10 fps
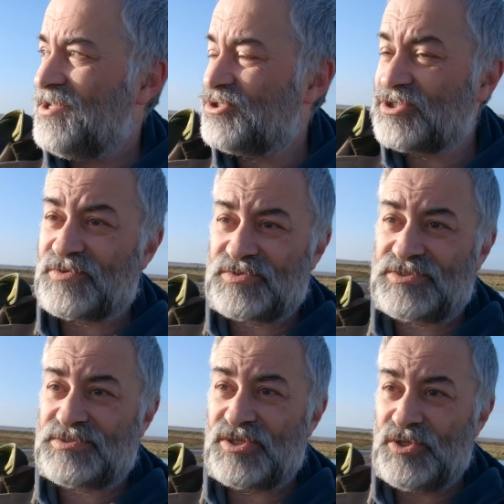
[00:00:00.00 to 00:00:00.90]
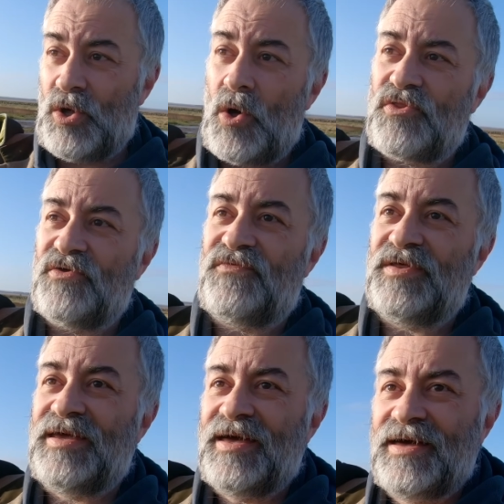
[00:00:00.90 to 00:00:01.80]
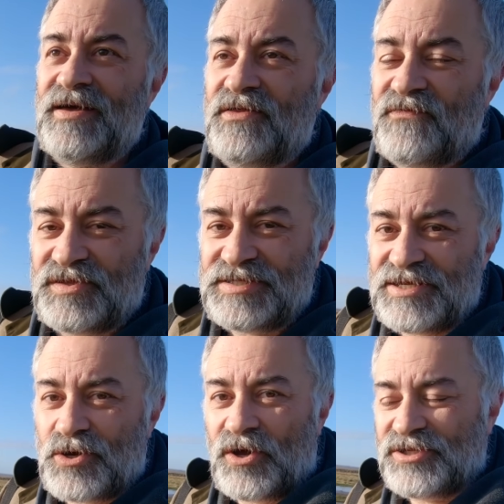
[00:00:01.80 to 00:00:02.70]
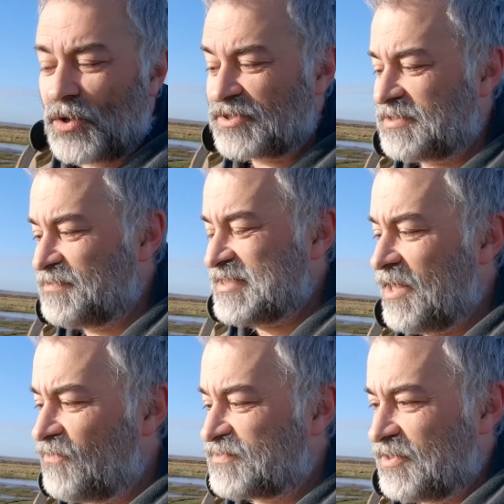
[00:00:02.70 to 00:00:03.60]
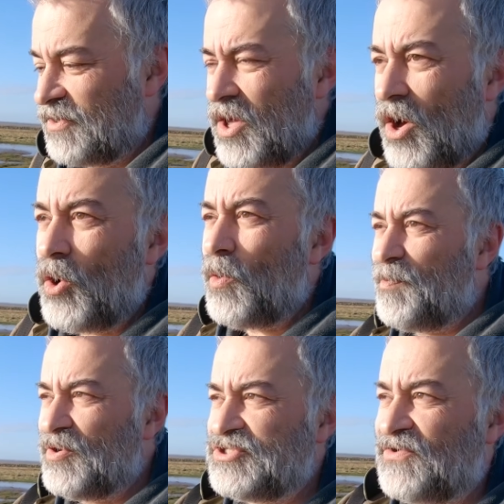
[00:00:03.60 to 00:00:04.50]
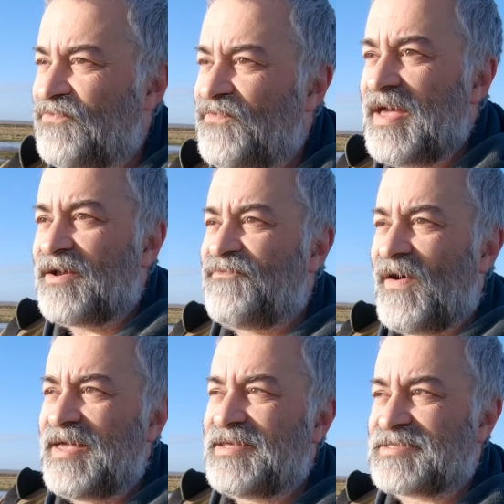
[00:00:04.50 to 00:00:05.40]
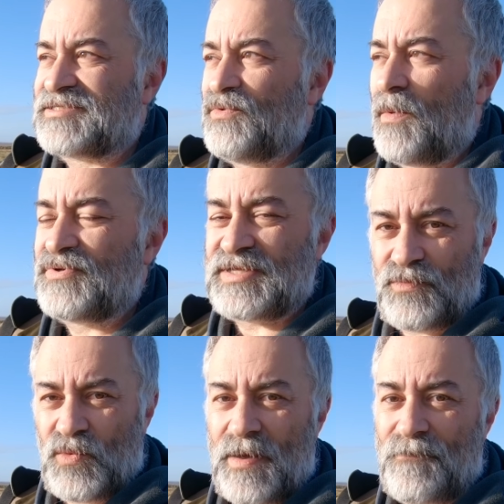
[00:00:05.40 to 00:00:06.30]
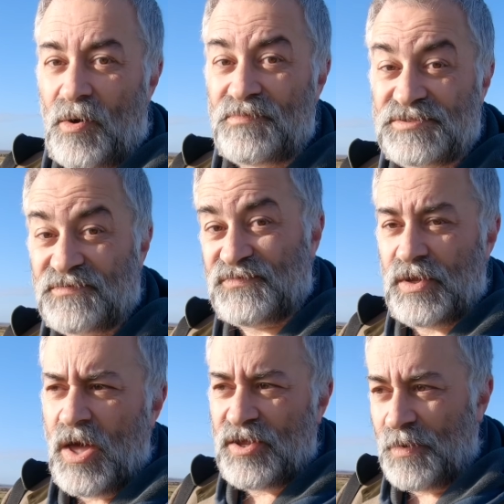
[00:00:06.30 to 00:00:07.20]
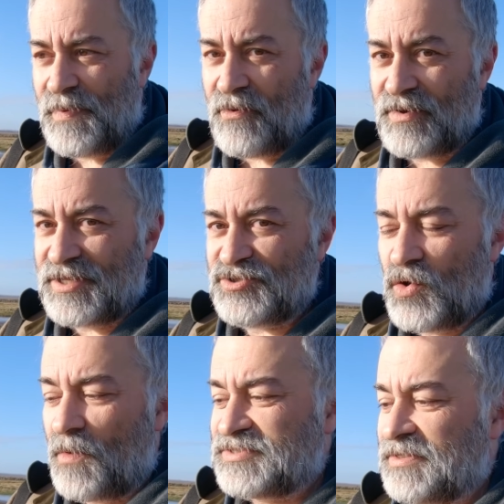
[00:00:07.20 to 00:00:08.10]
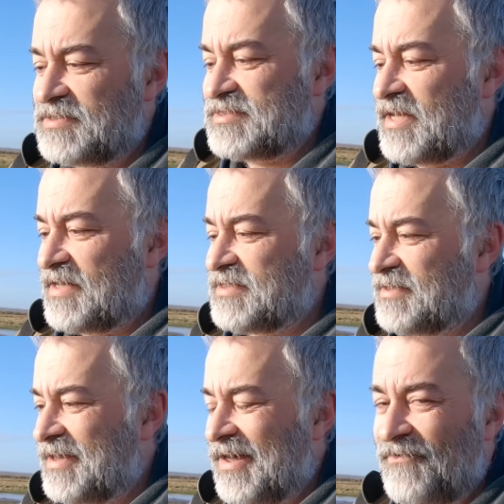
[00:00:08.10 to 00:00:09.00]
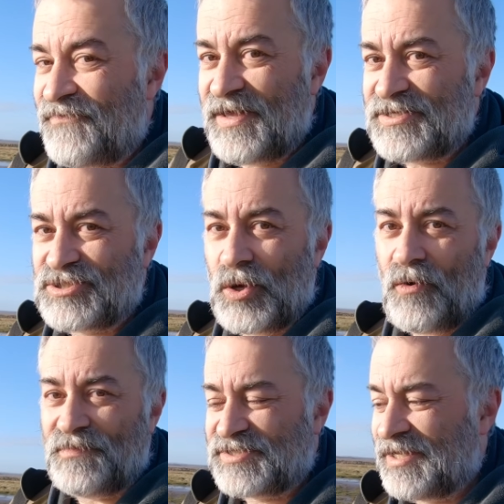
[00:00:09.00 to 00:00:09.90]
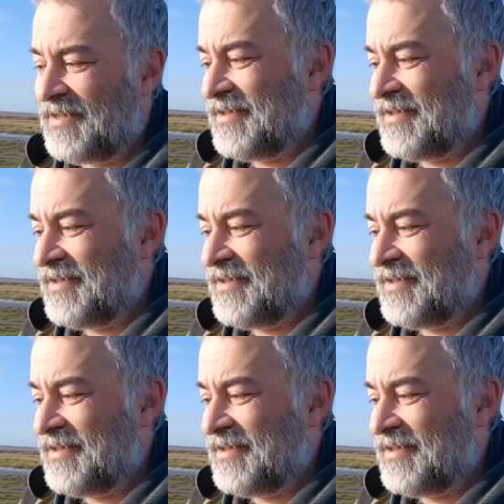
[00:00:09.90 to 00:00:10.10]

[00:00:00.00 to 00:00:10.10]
just to the north of the Decoy docks themselves, and a whole bunch of fake fires to represent where bombs had apparently dropped and started firestorms.